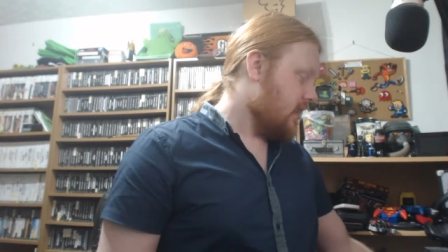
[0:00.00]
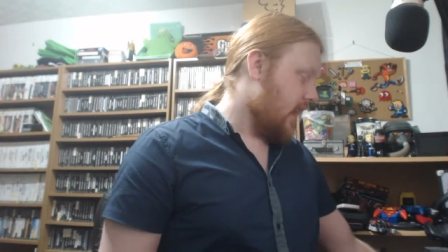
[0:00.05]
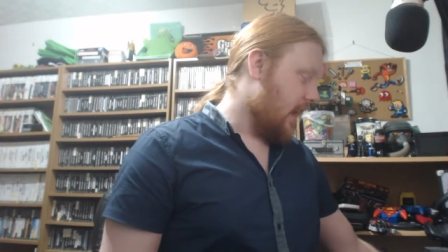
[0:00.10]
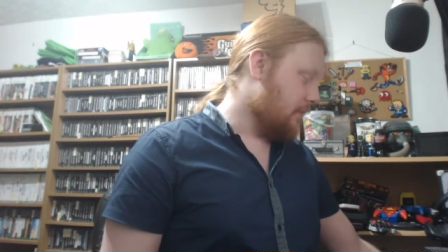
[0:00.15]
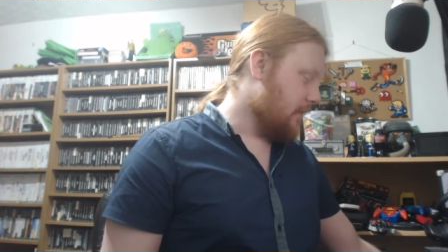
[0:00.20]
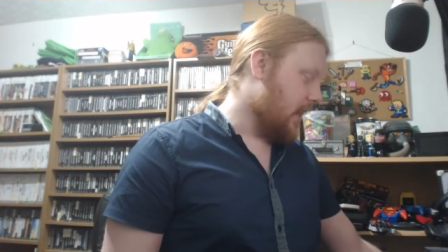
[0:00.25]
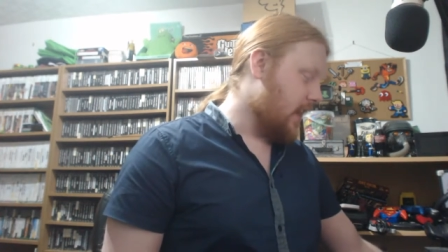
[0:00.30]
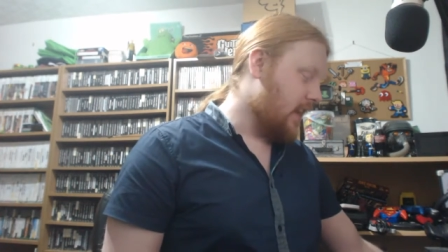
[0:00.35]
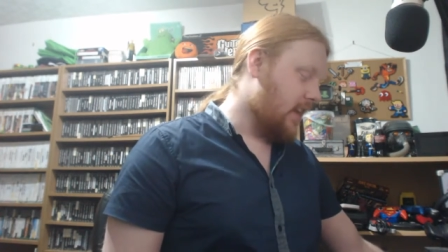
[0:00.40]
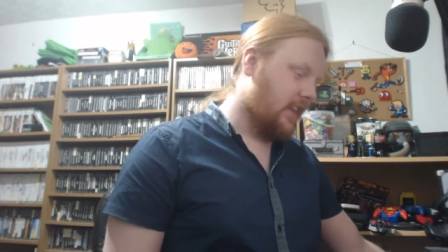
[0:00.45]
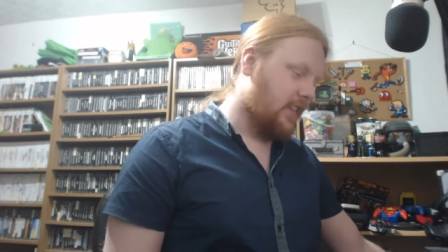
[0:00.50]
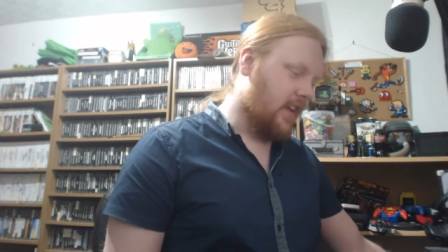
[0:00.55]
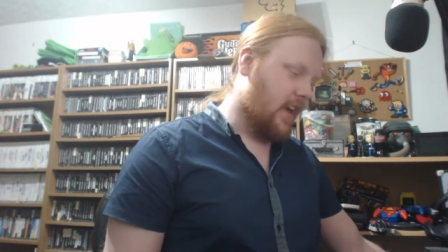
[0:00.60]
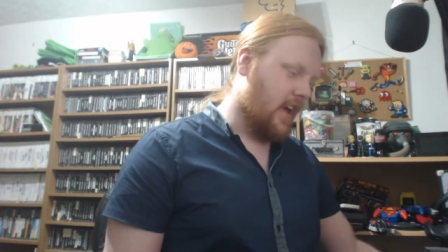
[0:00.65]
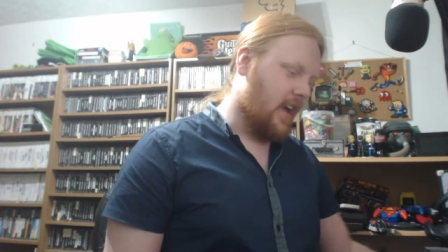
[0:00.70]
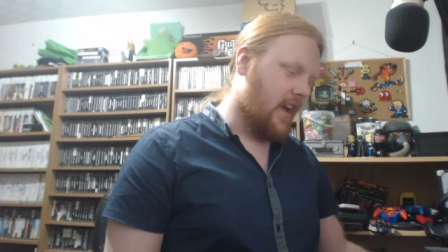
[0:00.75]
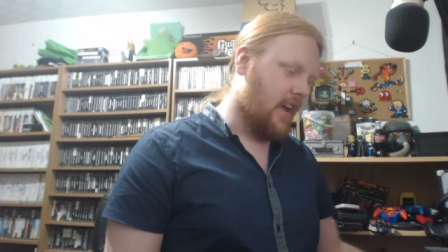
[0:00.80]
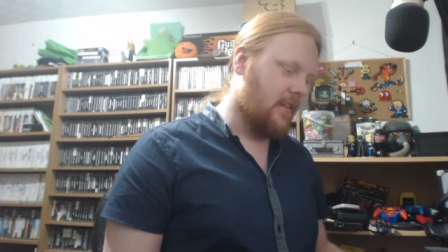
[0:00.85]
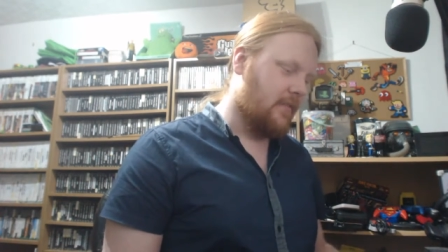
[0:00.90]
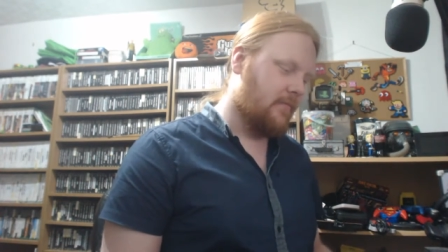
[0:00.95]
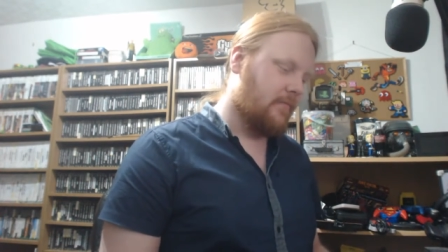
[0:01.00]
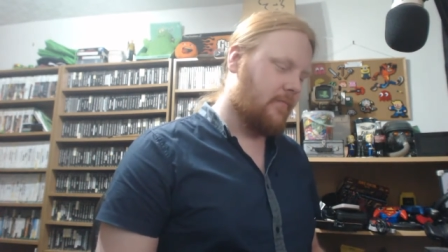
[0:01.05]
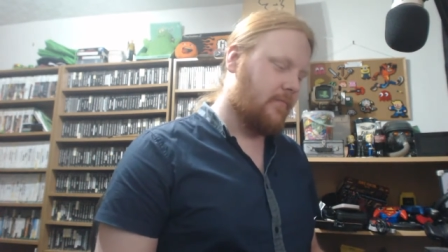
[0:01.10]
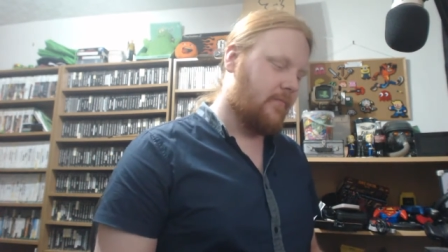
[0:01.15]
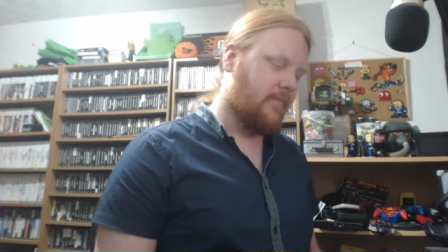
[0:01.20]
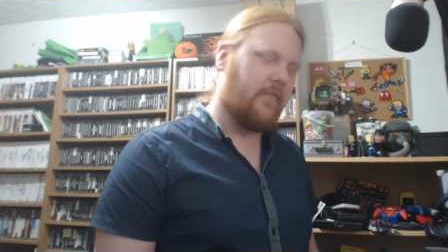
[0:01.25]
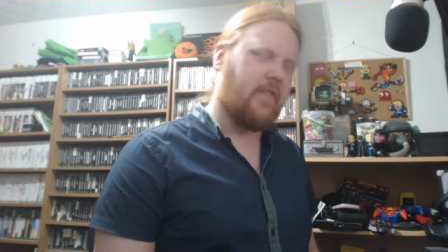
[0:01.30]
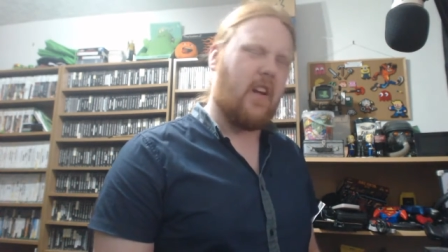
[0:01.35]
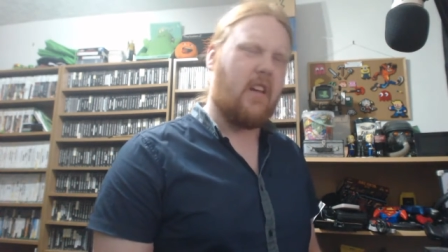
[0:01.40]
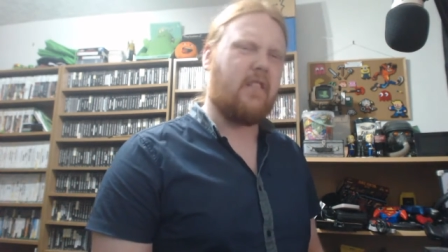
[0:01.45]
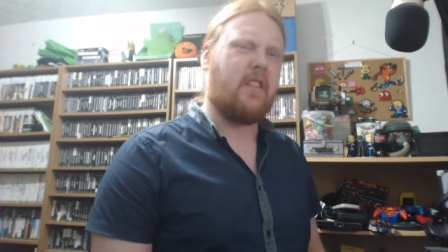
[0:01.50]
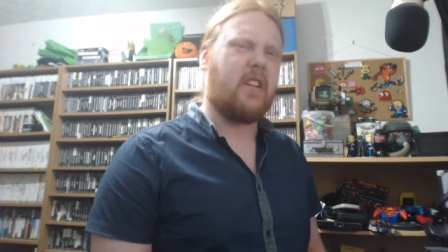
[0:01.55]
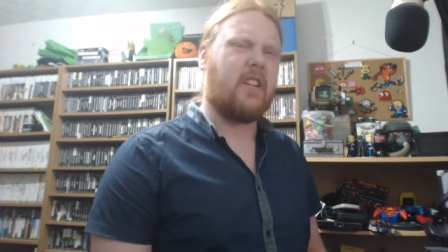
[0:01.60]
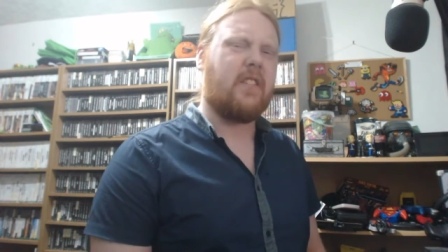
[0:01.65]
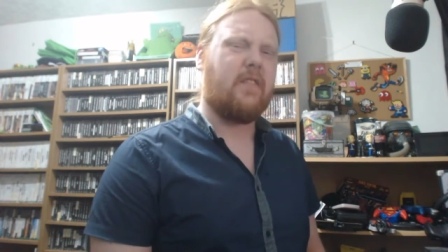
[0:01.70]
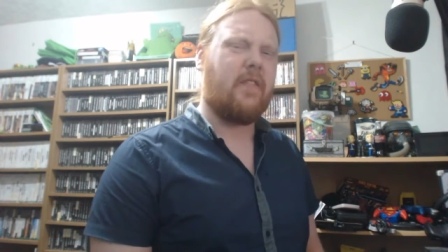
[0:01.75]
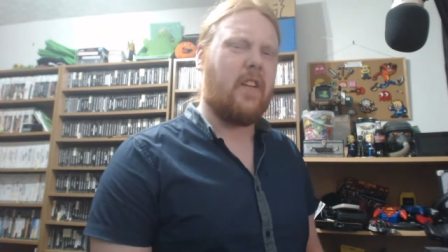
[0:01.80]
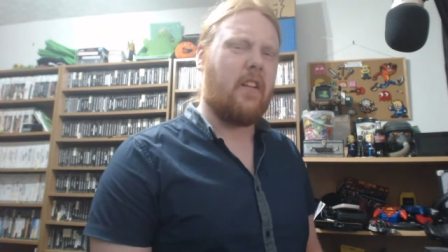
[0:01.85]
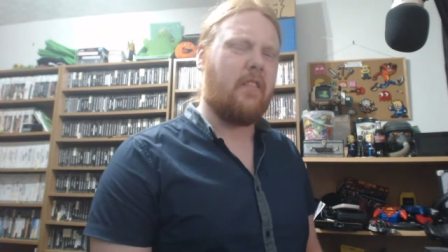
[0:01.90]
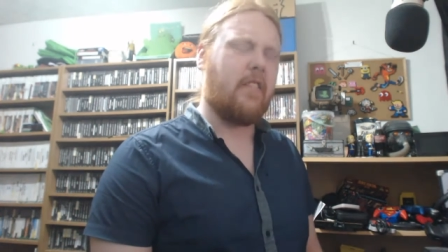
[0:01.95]
I'm getting there. Very,
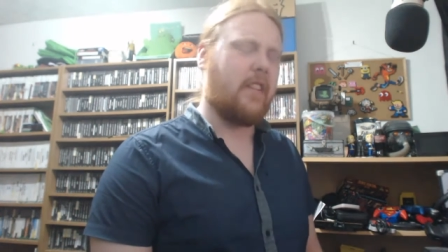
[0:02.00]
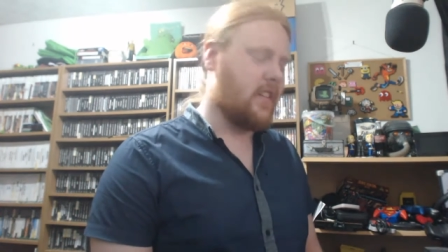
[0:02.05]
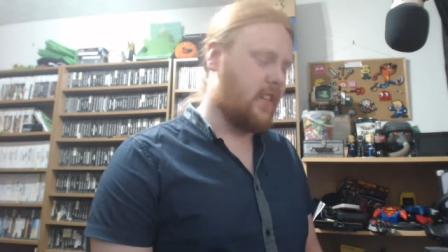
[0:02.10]
very